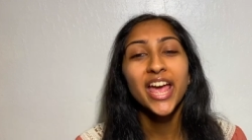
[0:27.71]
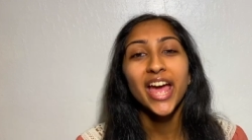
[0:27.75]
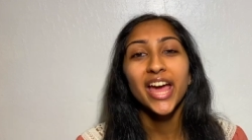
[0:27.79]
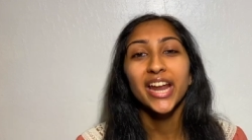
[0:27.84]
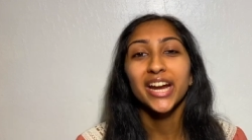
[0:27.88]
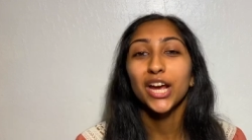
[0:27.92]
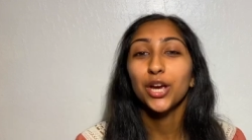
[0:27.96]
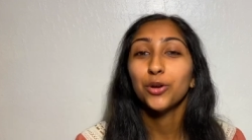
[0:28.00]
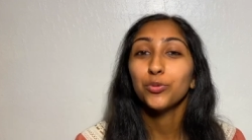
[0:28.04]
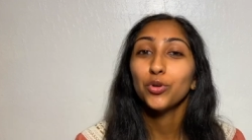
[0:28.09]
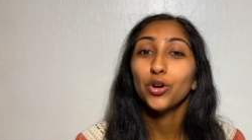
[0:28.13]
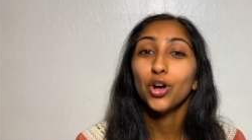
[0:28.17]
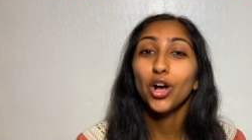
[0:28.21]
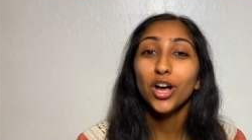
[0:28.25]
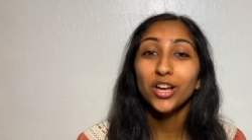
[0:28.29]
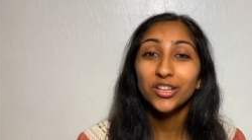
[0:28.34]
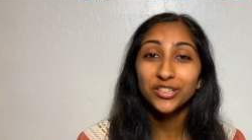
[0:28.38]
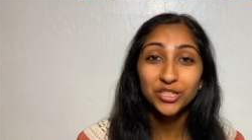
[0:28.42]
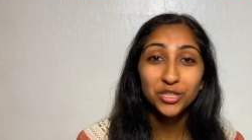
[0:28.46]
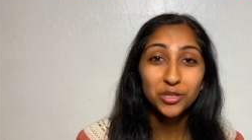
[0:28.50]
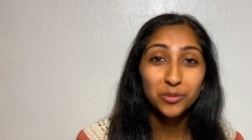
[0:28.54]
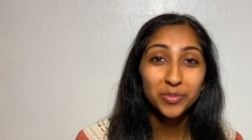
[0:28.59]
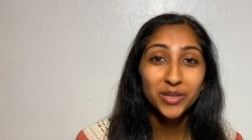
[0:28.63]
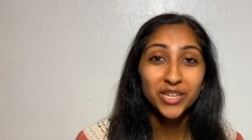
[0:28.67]
and I will
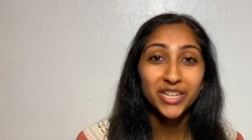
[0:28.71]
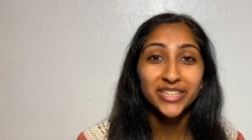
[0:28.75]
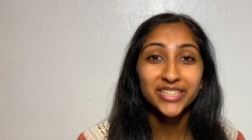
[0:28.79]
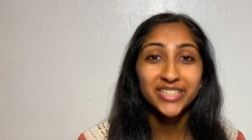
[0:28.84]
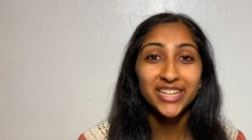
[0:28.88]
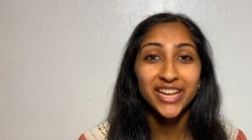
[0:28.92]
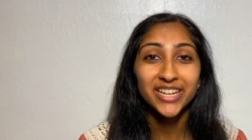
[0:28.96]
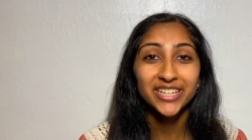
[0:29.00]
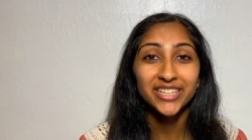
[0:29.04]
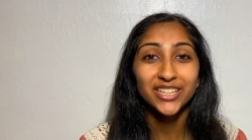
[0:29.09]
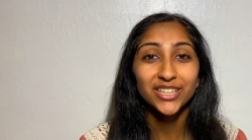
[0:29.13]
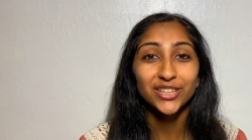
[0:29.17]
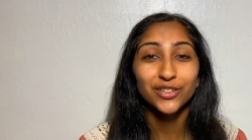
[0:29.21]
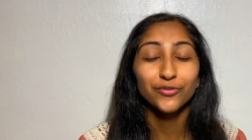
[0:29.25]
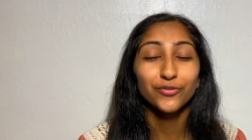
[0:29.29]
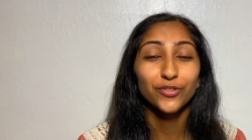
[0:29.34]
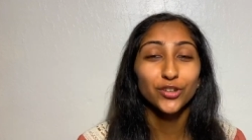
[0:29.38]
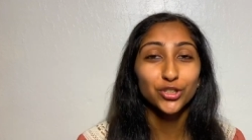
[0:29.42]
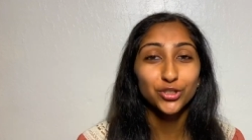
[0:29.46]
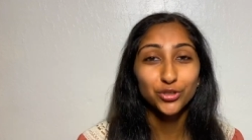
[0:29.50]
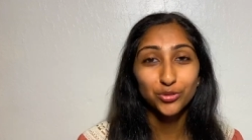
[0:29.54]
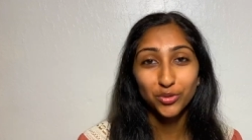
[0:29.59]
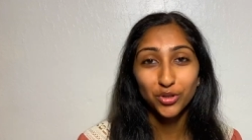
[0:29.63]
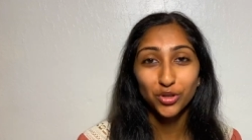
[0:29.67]
also be attending the
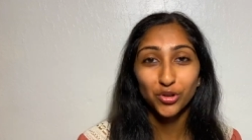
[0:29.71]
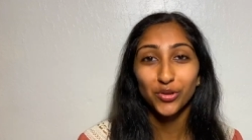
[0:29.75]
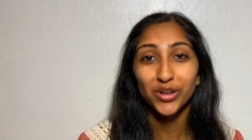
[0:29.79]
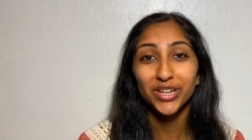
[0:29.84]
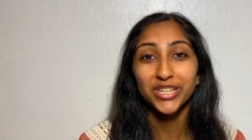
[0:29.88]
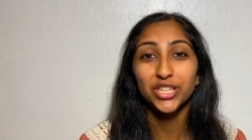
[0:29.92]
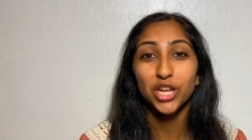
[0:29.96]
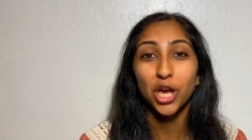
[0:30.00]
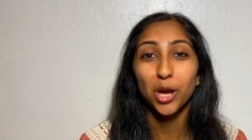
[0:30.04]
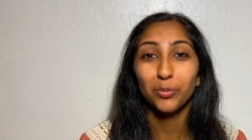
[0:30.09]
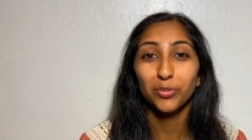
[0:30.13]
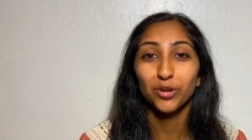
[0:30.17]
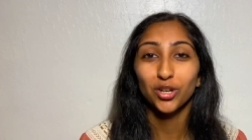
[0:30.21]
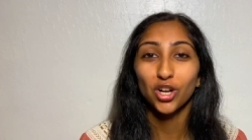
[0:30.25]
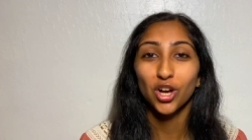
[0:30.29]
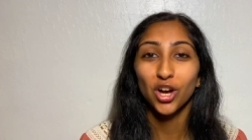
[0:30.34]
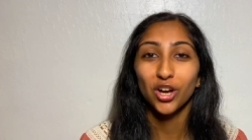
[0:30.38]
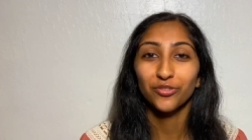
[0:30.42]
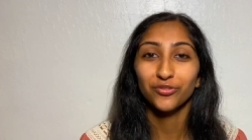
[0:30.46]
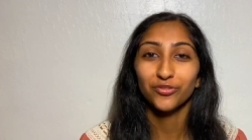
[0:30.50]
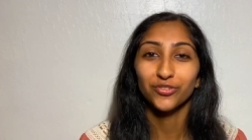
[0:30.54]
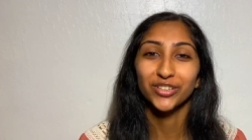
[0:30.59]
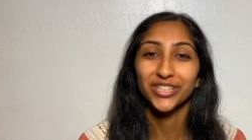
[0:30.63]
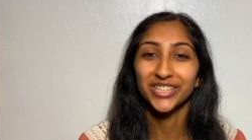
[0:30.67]
virtual Grace Hopper
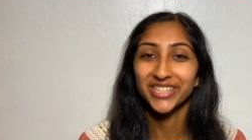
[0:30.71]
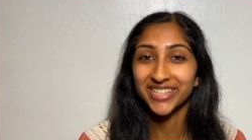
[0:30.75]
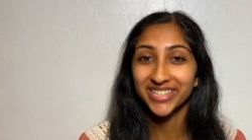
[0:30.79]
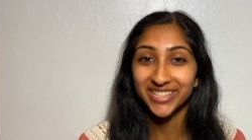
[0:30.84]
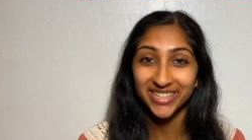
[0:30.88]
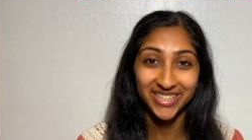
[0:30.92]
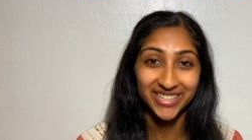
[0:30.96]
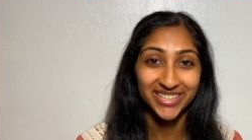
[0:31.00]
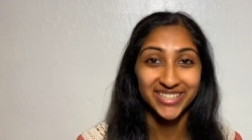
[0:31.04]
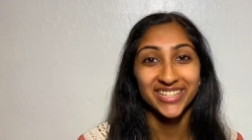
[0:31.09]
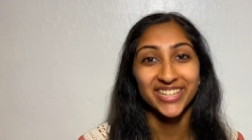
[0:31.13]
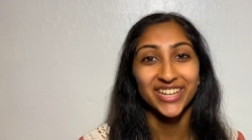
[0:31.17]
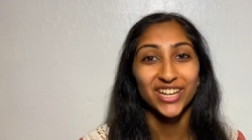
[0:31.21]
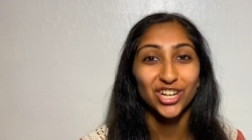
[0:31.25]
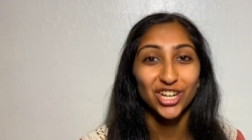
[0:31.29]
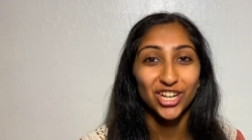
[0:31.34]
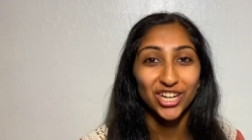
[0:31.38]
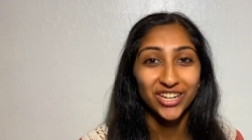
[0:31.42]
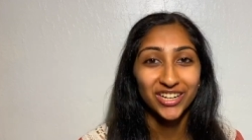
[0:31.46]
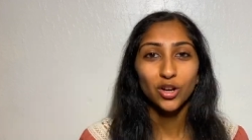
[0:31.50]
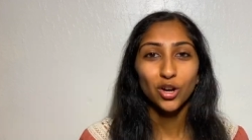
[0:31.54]
Conference this year.